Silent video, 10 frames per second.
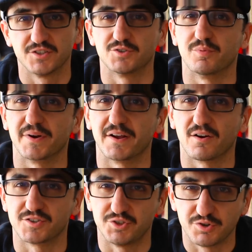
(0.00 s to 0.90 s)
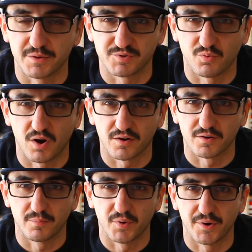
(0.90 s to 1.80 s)
to bring our 2 cups of water
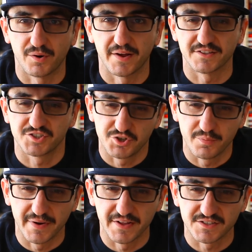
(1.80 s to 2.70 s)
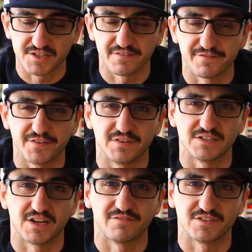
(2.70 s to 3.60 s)
to boil at 2 minutes and
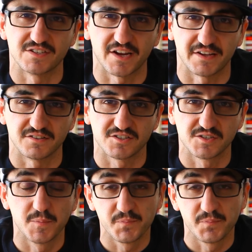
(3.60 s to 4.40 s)
57 seconds.